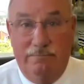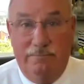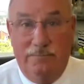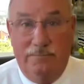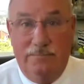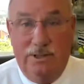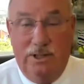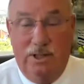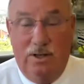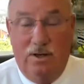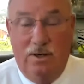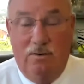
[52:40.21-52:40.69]

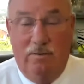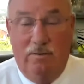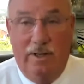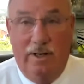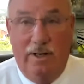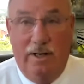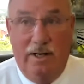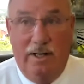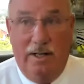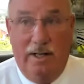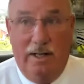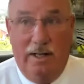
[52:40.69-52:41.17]
You know,
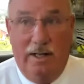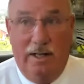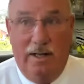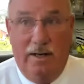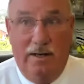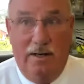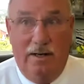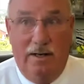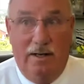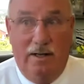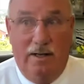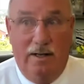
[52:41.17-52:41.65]

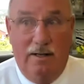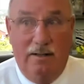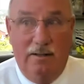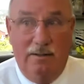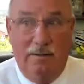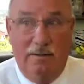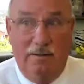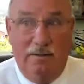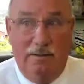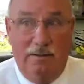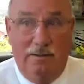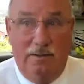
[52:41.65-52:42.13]
and
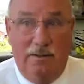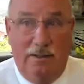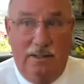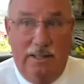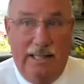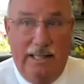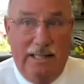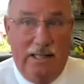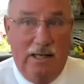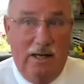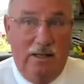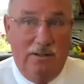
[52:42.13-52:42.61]

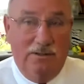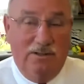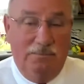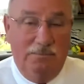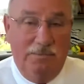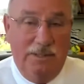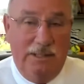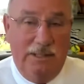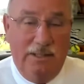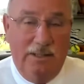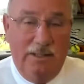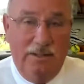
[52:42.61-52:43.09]
they cause it
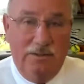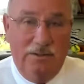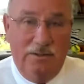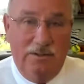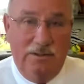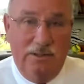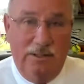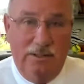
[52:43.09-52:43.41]
because,